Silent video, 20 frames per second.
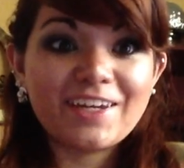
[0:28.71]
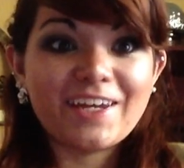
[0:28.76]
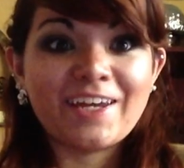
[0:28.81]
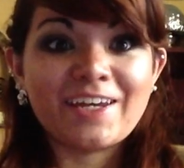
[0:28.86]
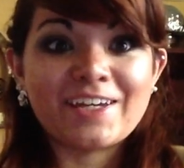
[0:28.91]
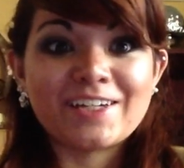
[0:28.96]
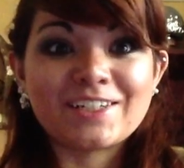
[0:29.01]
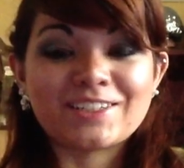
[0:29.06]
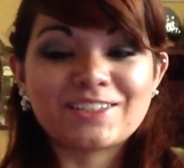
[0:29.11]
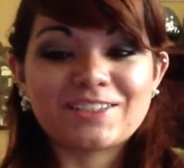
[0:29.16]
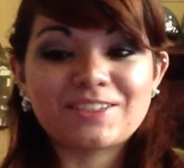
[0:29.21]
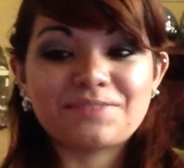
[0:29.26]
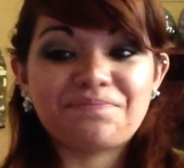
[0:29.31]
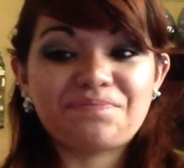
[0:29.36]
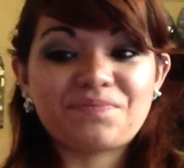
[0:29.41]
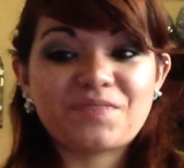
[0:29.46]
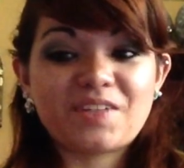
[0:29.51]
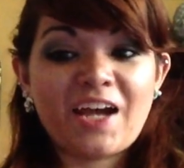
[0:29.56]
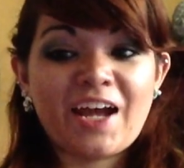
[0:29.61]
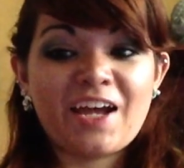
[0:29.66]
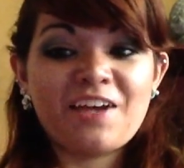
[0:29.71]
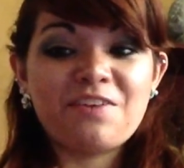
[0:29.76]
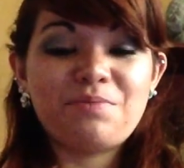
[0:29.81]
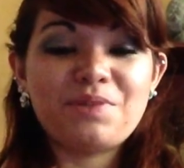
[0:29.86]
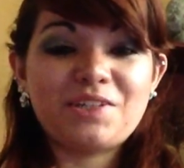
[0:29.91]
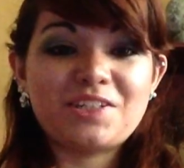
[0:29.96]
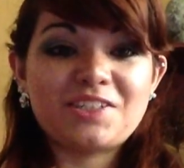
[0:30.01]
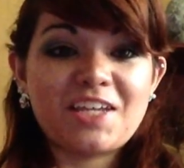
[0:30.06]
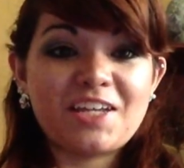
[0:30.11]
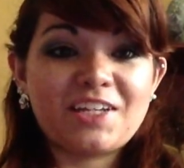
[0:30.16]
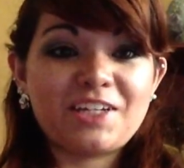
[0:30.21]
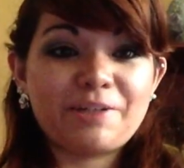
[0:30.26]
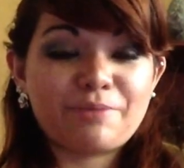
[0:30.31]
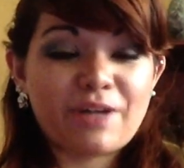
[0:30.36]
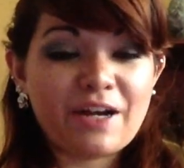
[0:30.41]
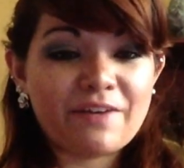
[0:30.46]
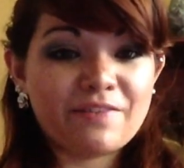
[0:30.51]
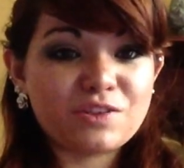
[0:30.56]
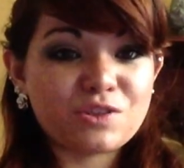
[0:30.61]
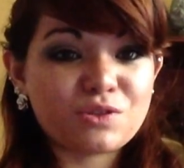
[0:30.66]
And I have been attending
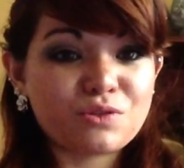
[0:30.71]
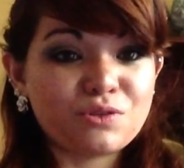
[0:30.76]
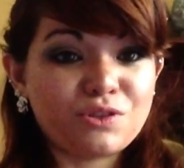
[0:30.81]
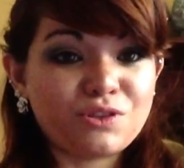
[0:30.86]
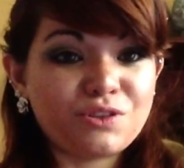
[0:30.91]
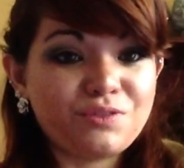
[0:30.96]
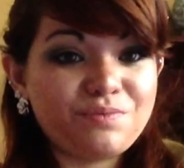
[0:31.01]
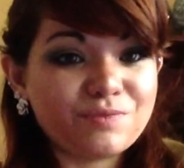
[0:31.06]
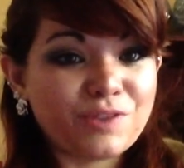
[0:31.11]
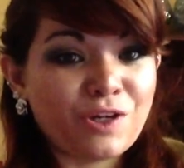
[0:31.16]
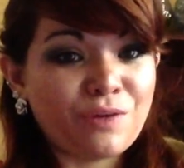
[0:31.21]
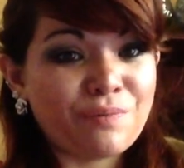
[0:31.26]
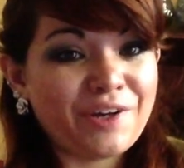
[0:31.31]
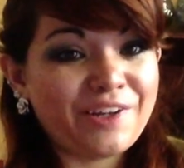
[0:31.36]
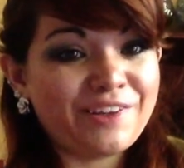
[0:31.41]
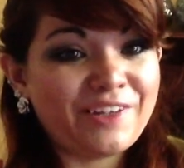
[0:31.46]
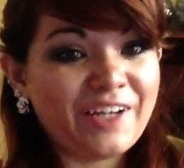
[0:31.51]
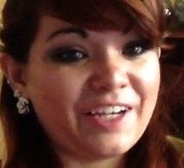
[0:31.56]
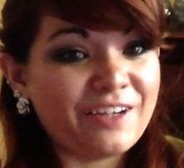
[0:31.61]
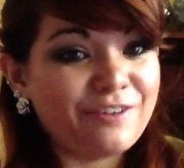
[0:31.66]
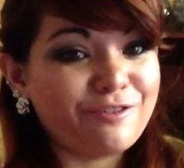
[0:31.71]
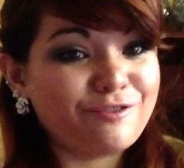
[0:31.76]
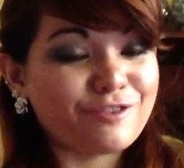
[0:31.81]
private school all my life,